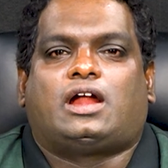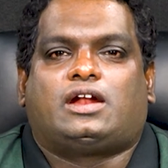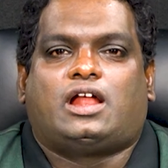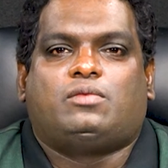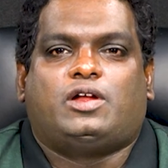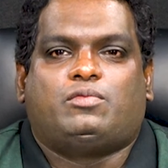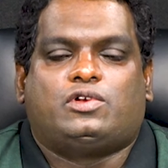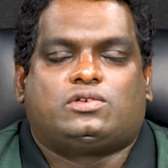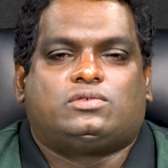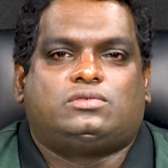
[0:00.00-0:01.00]
and I'll be
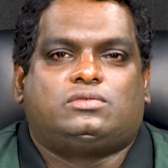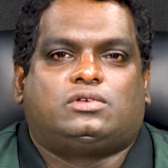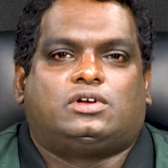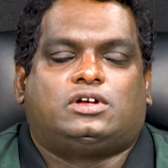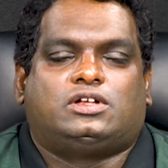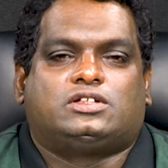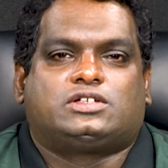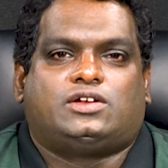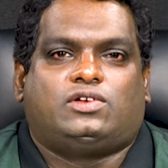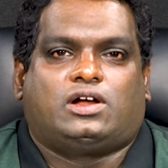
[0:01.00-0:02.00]
able to uh,
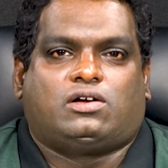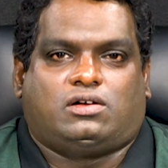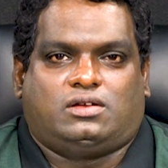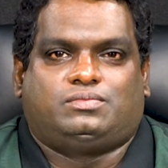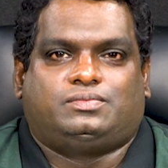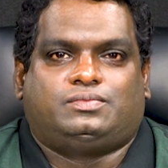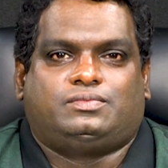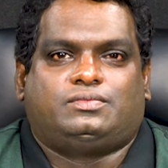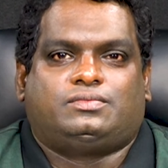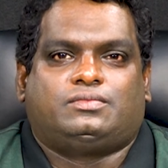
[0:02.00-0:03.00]
schedule a call.
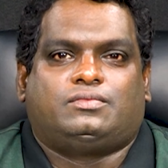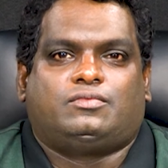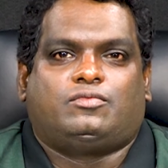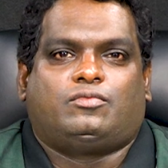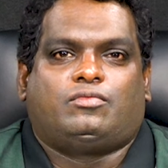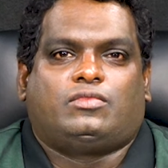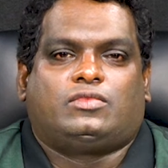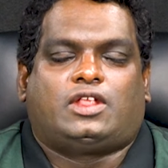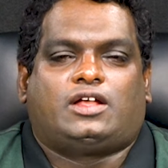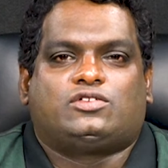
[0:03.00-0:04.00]

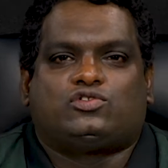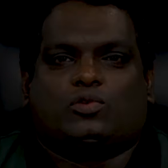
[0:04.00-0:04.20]
Thank you